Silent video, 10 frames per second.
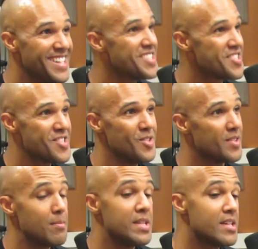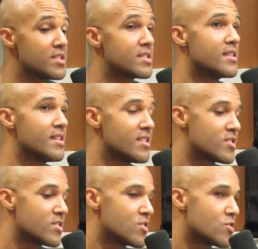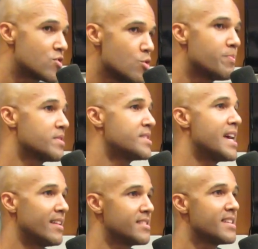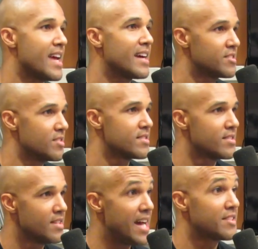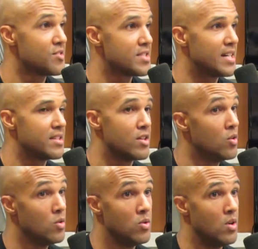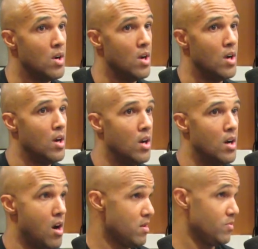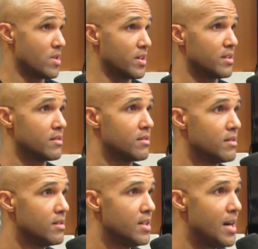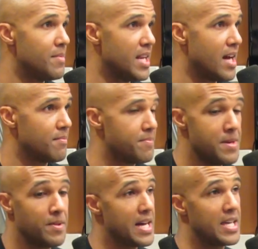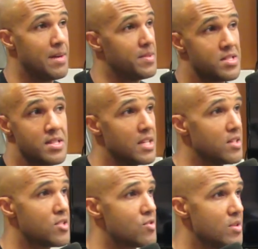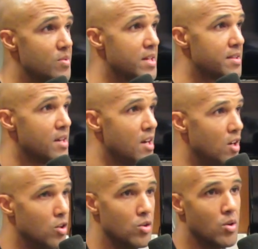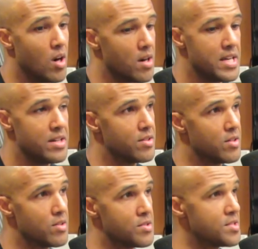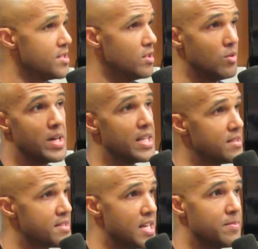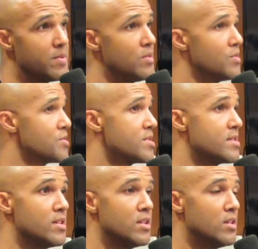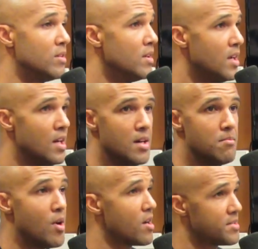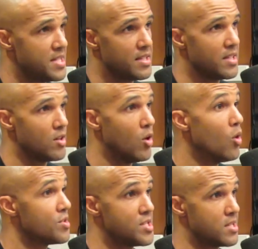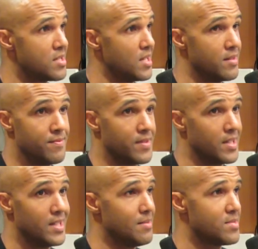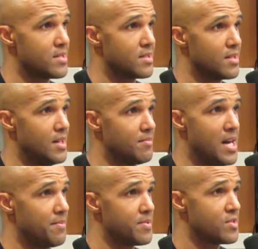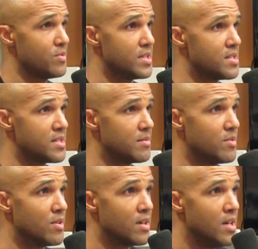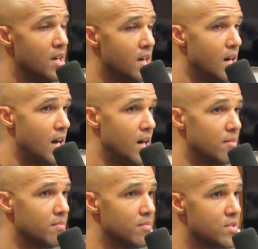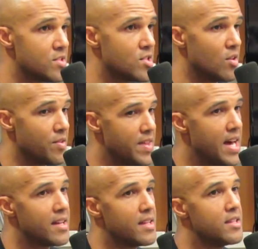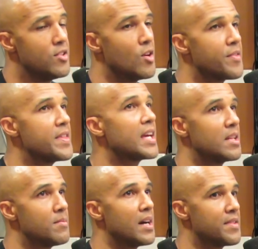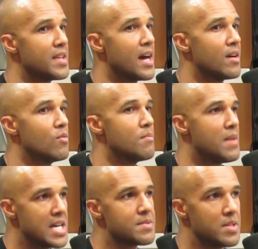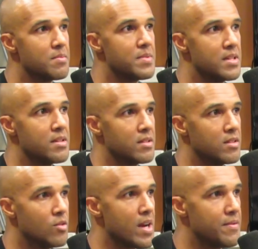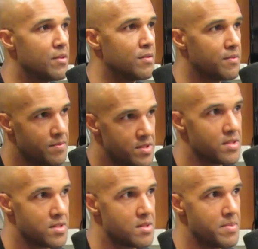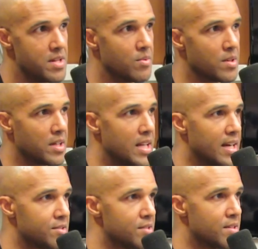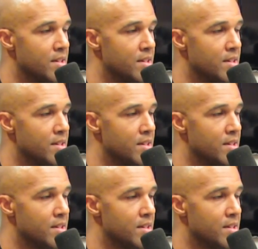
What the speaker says: It's true. I mean, there's super talented actors out there who aren't working. I mean, people I came into the industry with who are either still waiting tables, still bartending, or just said, forget it, I'm not pursuing this anymore. Mm-hmm. So that, you know, thinking about that reminds me to be grateful to be a working actor.